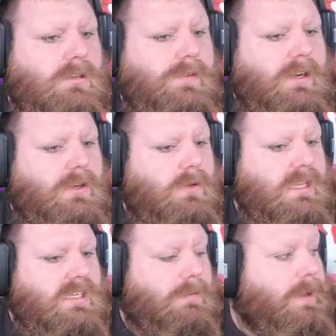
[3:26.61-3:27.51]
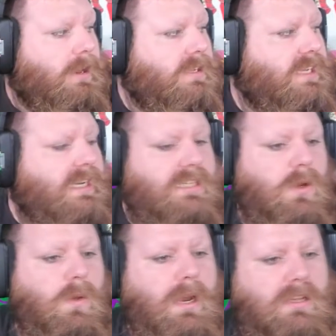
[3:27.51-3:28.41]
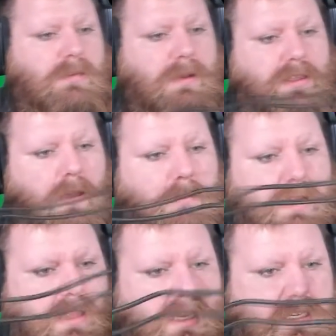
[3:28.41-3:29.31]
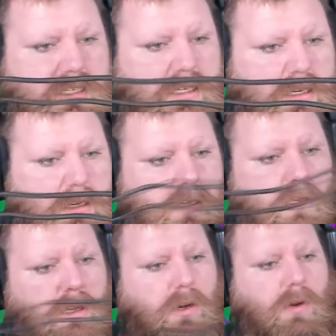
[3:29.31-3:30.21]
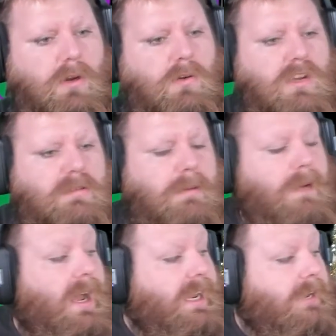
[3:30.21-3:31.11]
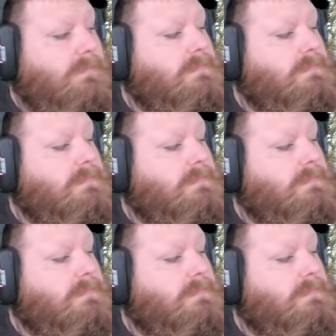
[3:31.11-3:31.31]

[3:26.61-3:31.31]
If I do this comparison, it's all the way out to my thumb like this, going across my body.